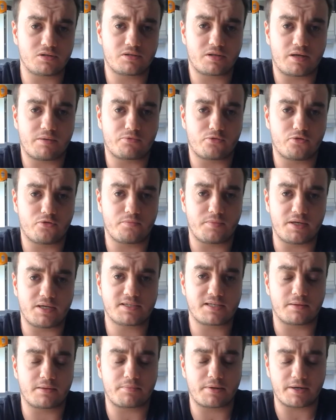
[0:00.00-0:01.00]
they brew
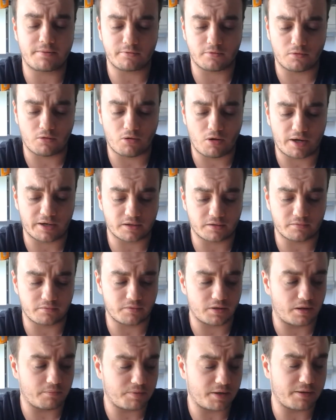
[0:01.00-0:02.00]
beers that people like
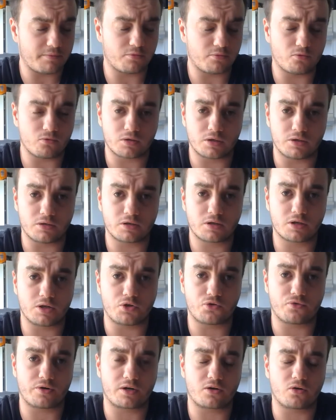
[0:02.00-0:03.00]
and people can
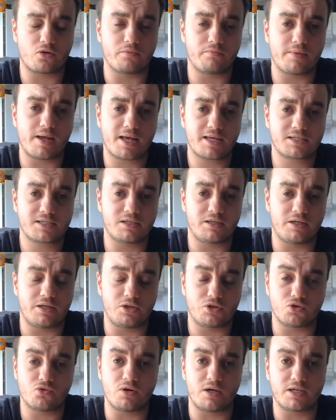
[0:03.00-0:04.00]
drink en masse and
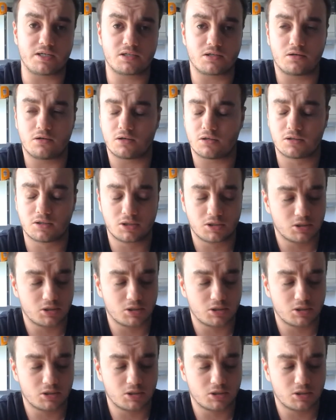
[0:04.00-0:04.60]
enjoy. So,